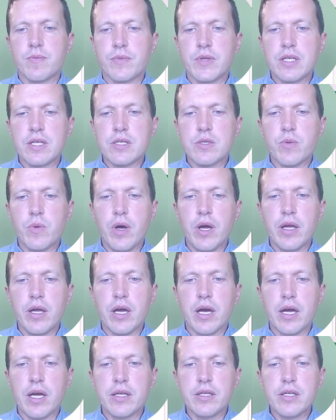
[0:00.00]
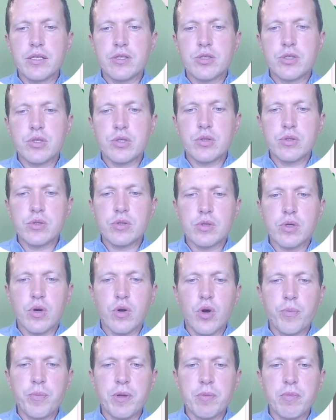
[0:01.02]
That is why I need to
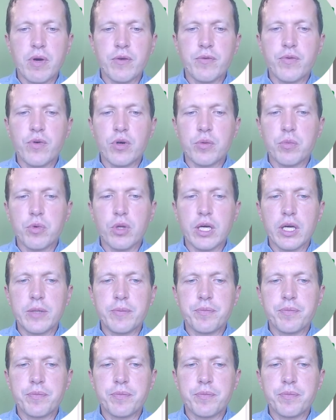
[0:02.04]
copy my formula